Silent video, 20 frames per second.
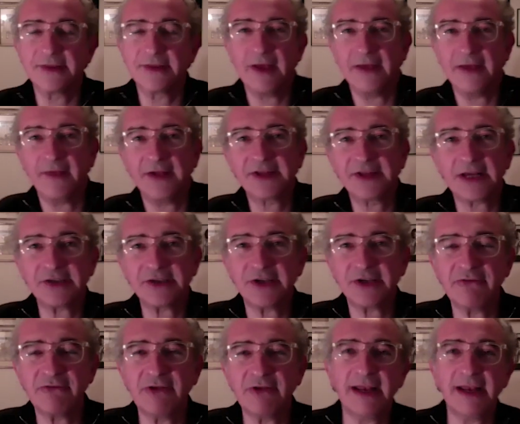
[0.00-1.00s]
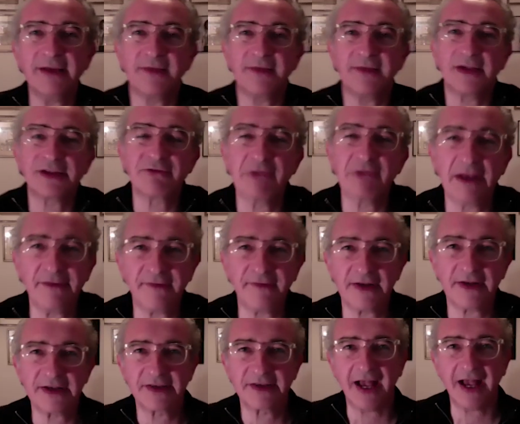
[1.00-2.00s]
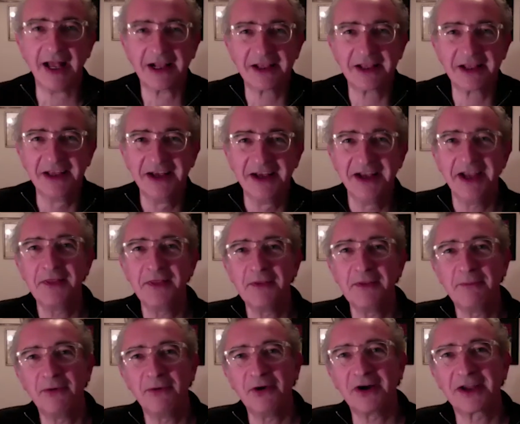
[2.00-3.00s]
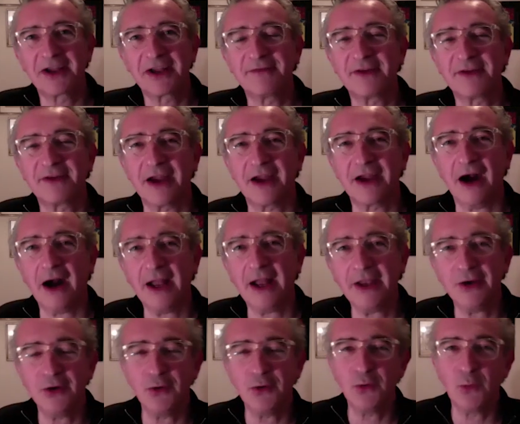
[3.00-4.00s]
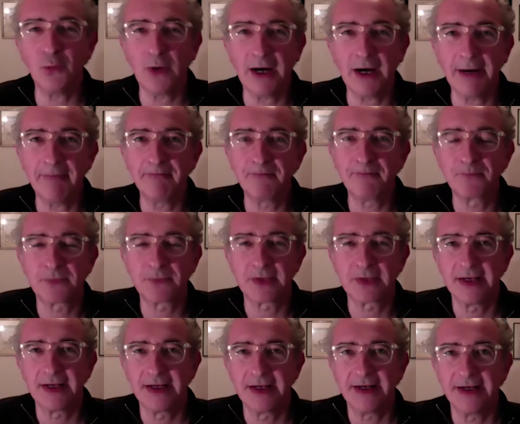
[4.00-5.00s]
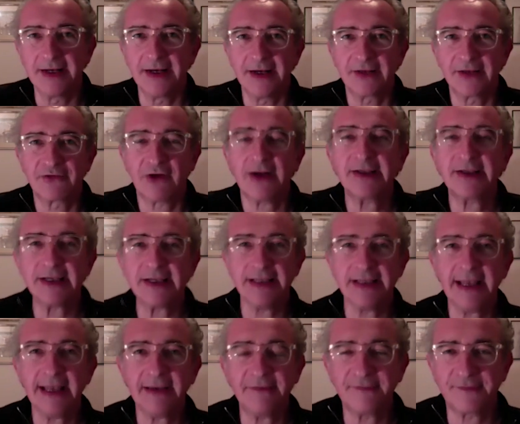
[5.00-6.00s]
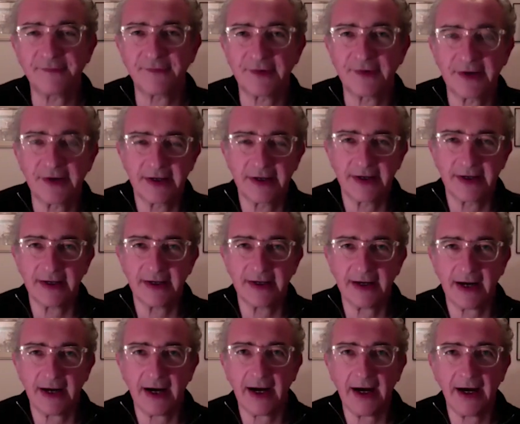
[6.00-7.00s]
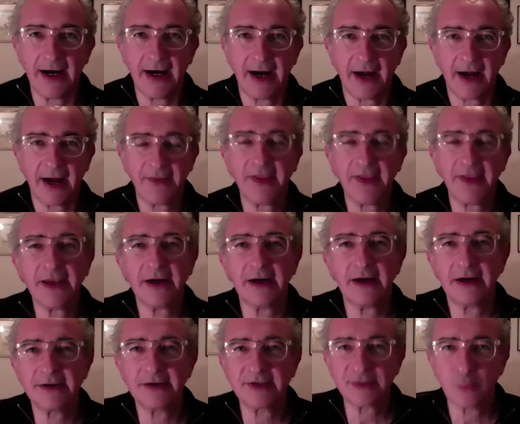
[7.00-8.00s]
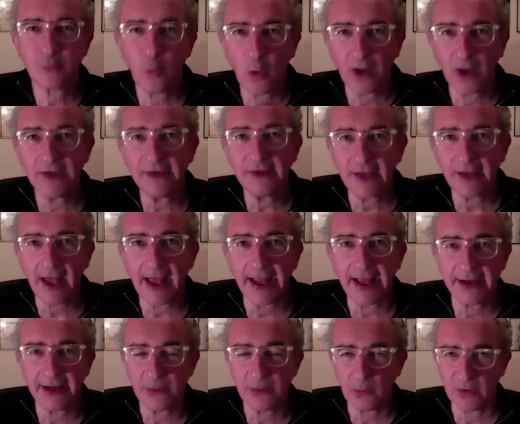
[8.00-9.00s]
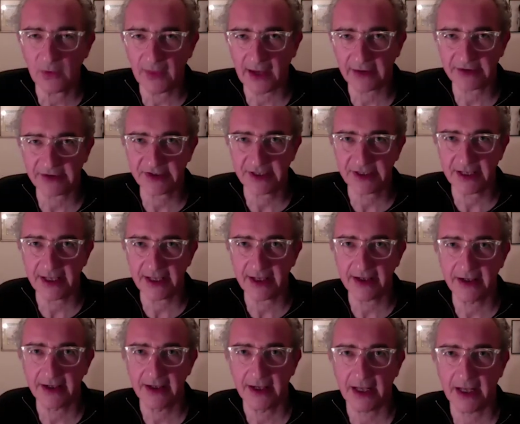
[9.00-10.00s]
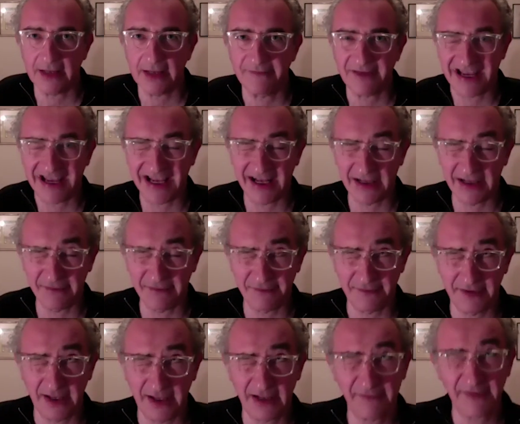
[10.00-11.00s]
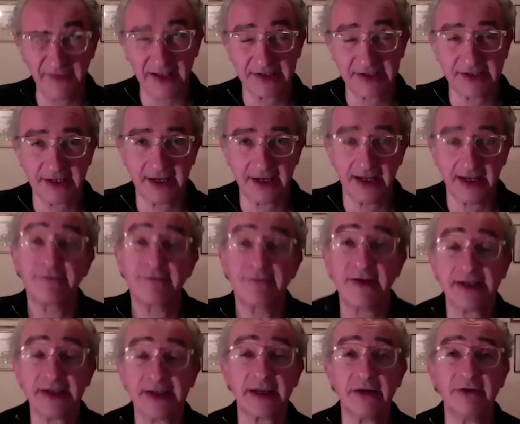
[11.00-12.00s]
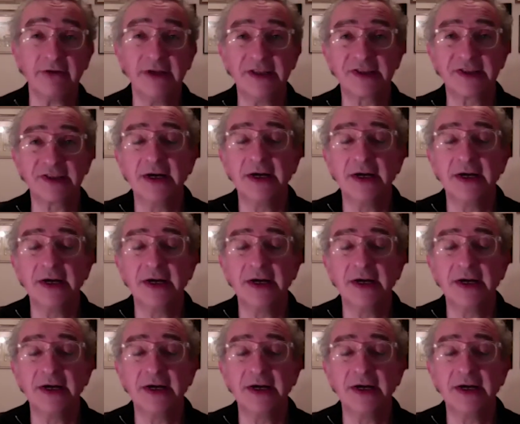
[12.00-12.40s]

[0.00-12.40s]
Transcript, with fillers: there, there's actually a really there's a really fun tale in the book of a guy who um, tried to live, Uh, I think uh, just one day without seeing Helvetica. Helvetica is